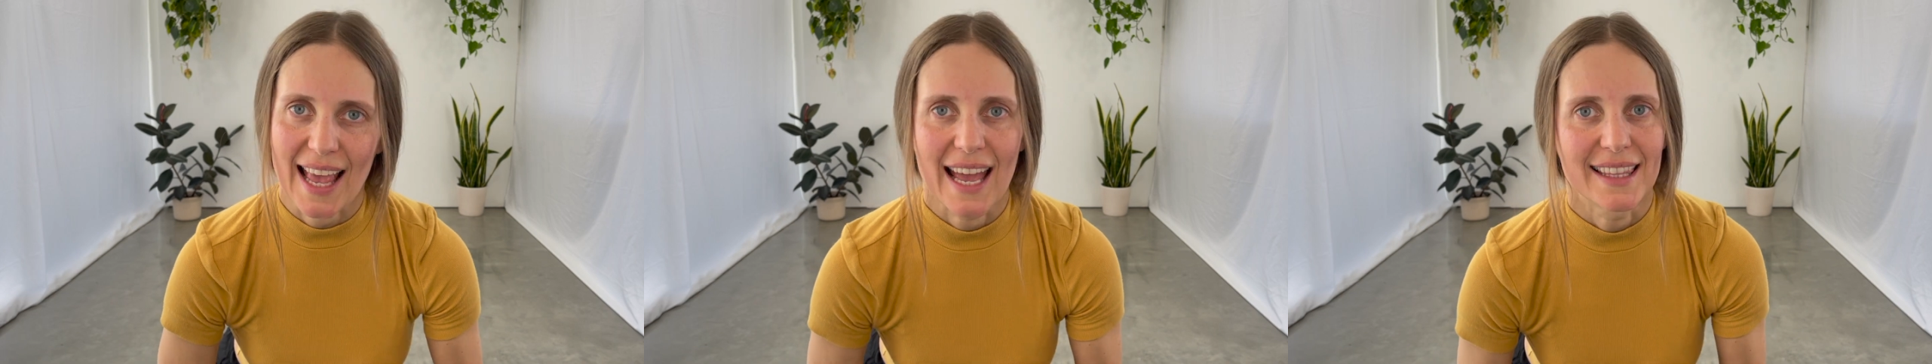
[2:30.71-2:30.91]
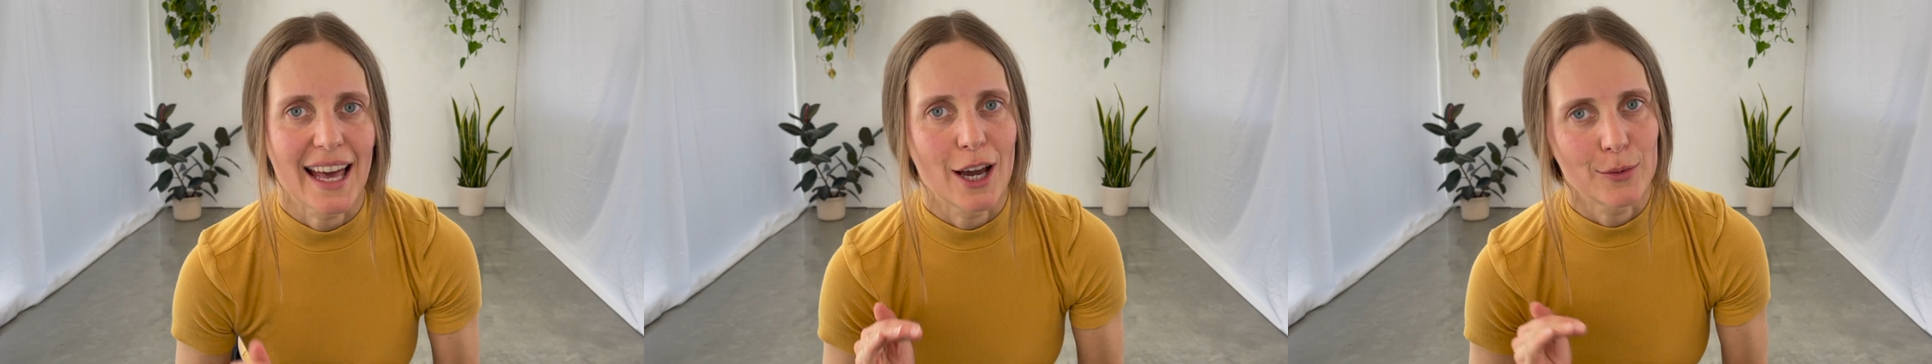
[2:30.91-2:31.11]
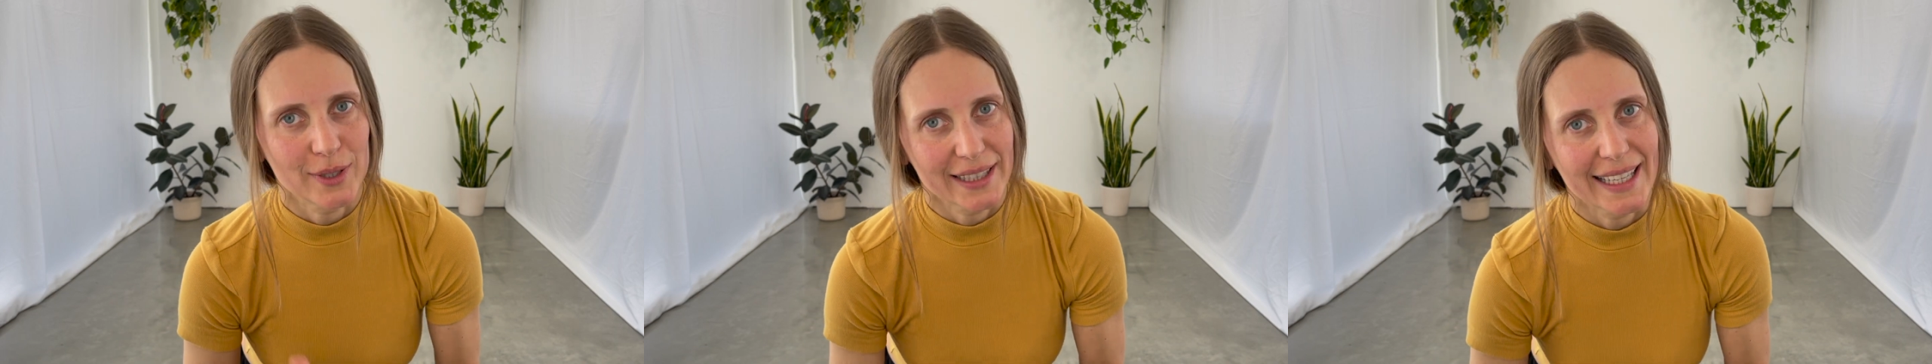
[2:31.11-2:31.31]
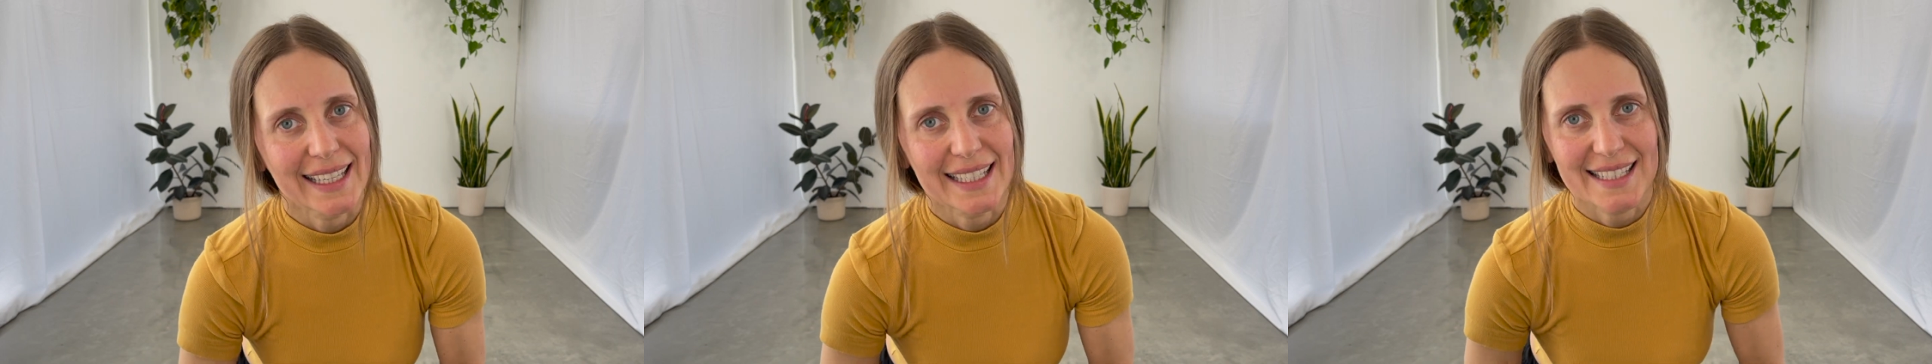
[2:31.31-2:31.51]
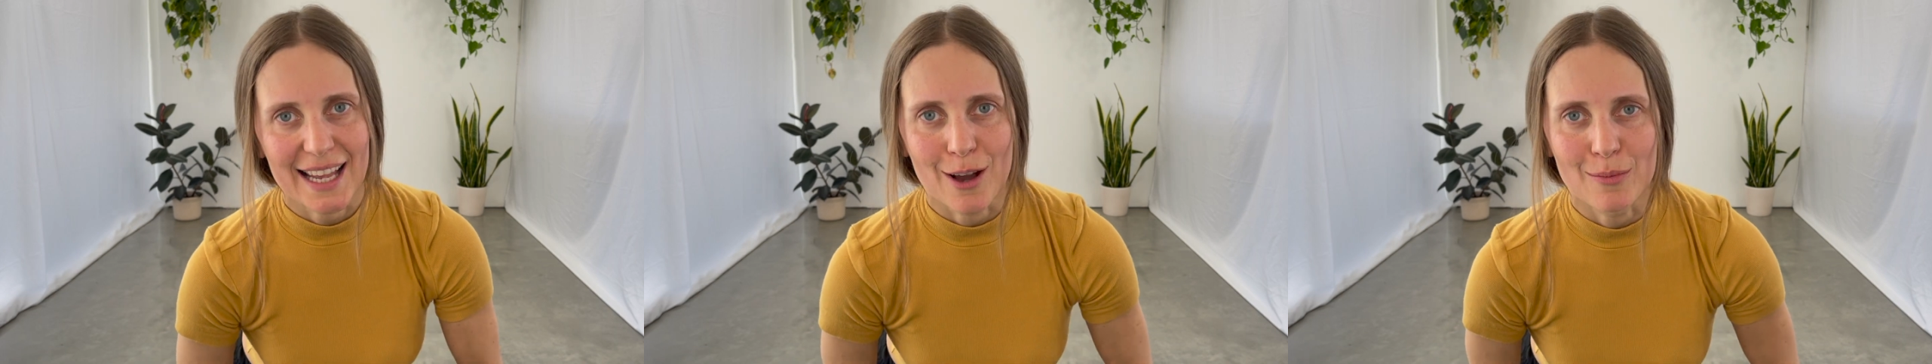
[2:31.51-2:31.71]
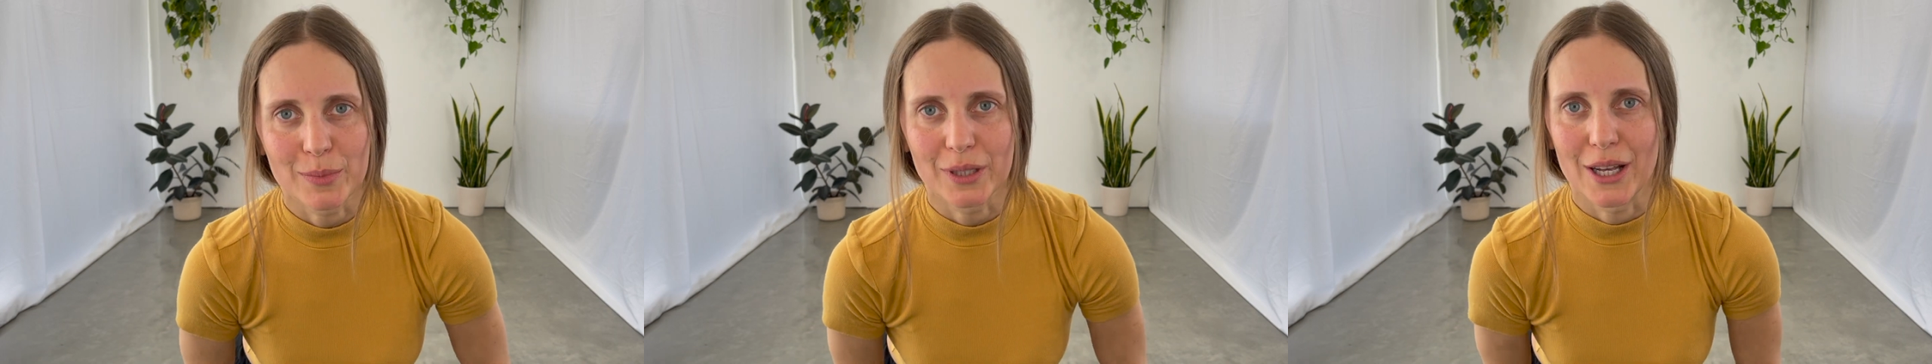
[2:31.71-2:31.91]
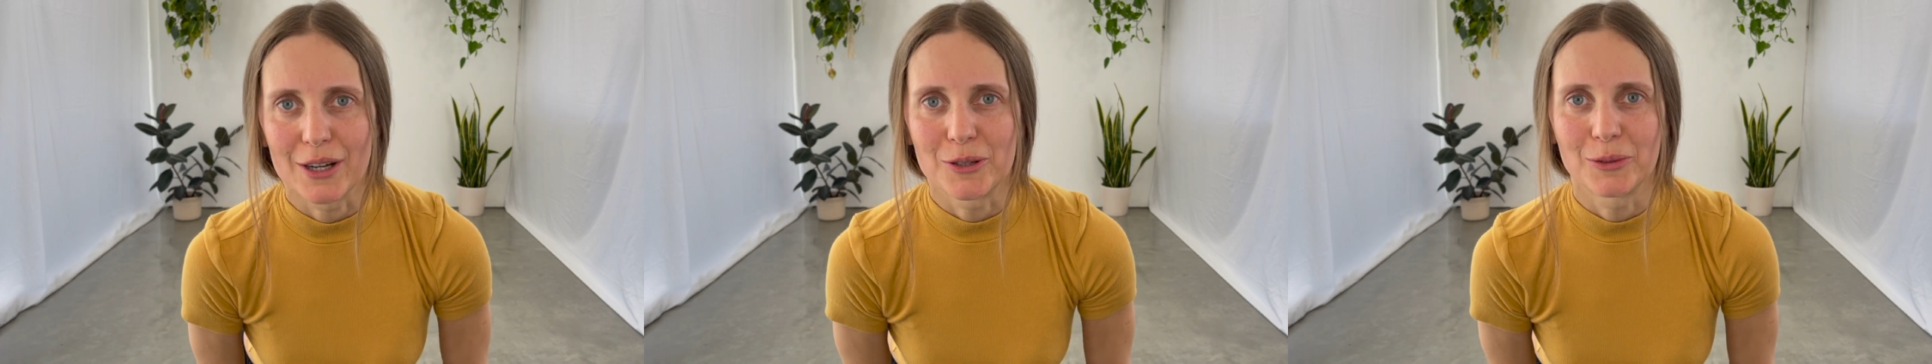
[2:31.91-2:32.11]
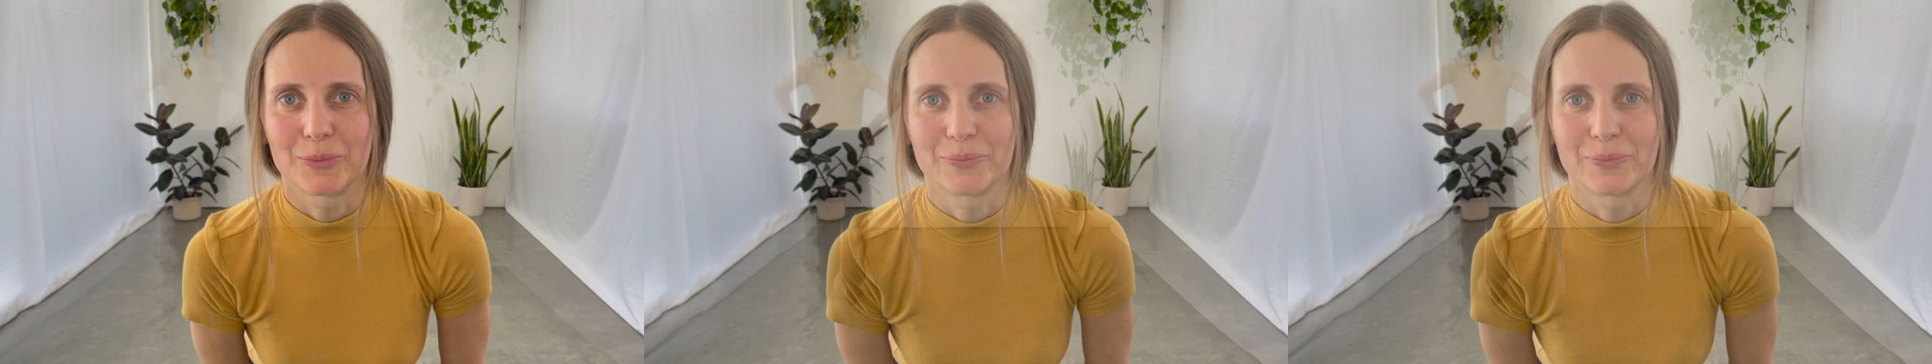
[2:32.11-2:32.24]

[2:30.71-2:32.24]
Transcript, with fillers: and I will link it down below.